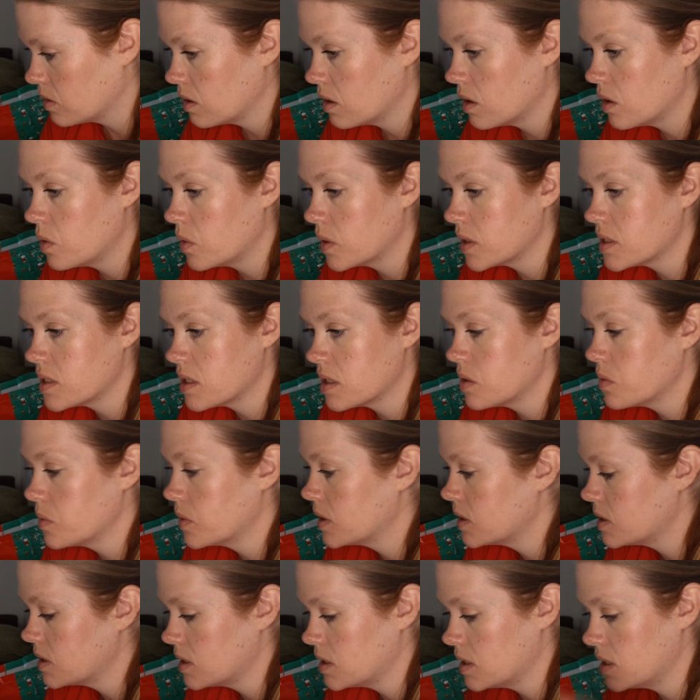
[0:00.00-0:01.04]
Oh, I'll tell you what I
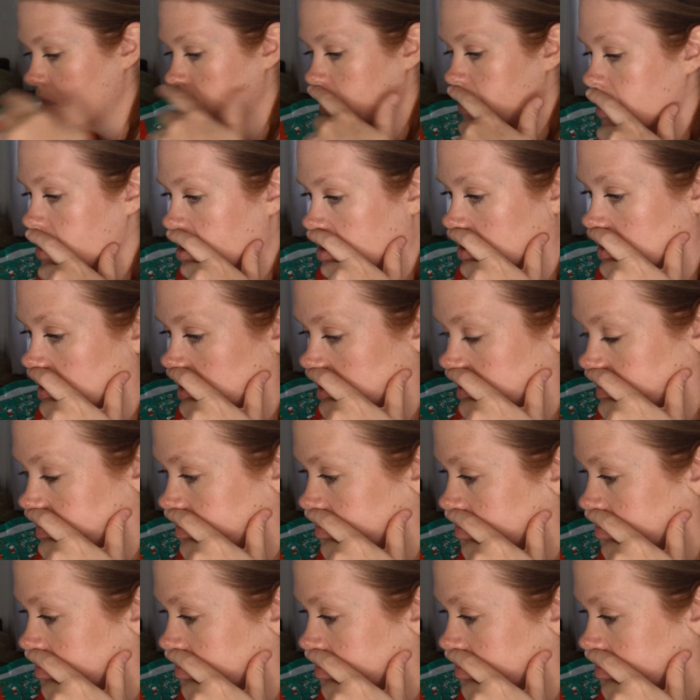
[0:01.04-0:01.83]
did need to do.